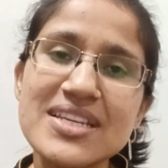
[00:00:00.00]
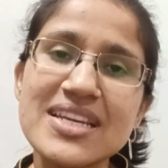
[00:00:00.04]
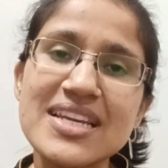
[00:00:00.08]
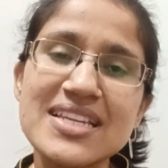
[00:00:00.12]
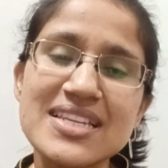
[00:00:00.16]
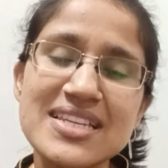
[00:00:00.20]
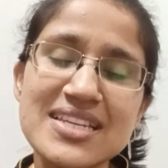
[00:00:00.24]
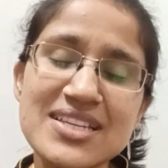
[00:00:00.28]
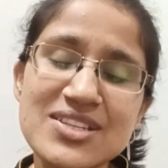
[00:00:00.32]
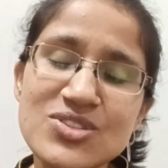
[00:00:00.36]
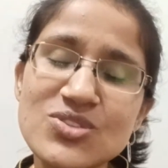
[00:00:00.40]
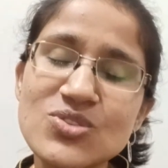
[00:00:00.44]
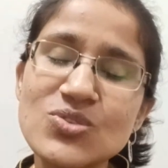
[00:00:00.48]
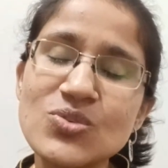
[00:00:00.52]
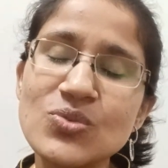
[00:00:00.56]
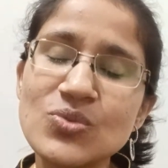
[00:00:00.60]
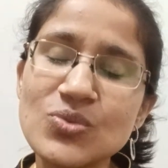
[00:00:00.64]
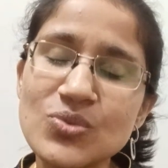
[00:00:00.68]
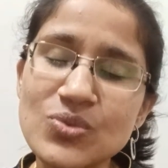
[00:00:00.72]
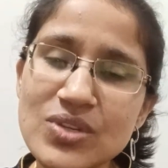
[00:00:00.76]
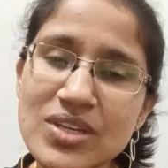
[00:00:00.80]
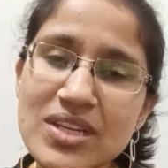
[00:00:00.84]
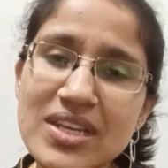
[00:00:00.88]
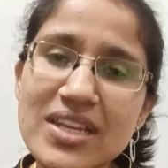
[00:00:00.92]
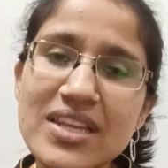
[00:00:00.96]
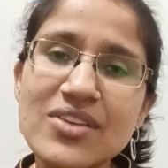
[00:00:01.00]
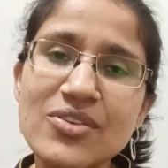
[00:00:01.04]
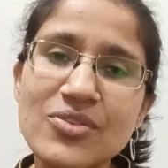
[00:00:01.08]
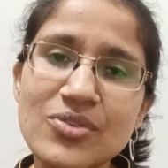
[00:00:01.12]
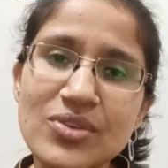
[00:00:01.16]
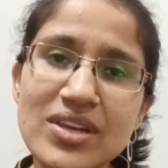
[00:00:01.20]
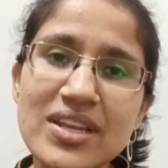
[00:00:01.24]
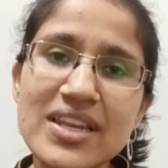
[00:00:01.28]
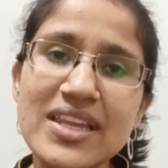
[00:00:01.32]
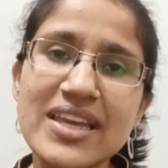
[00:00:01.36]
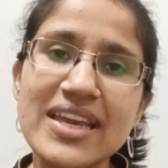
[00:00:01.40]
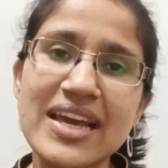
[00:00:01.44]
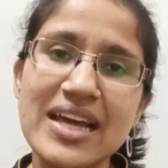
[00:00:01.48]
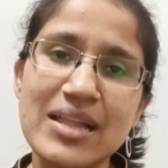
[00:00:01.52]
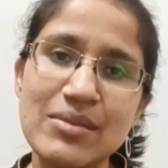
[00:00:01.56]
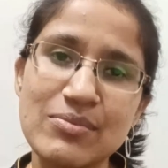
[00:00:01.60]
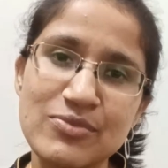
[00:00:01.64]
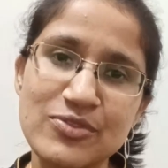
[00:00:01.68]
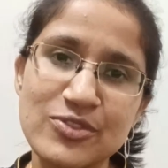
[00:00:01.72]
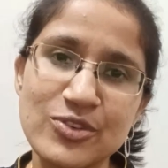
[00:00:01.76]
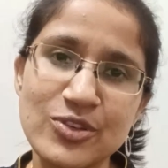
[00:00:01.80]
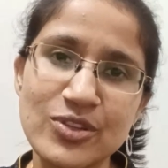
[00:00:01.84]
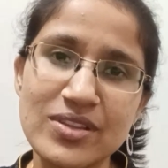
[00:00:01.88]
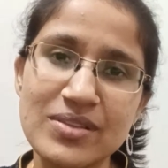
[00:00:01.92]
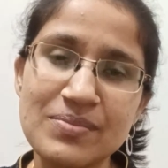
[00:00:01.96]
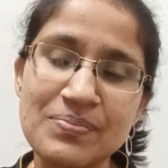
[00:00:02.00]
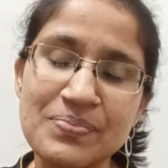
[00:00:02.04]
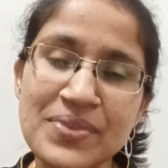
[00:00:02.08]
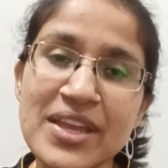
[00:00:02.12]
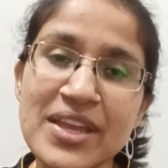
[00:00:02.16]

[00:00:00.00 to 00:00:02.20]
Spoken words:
it is really, really helpful.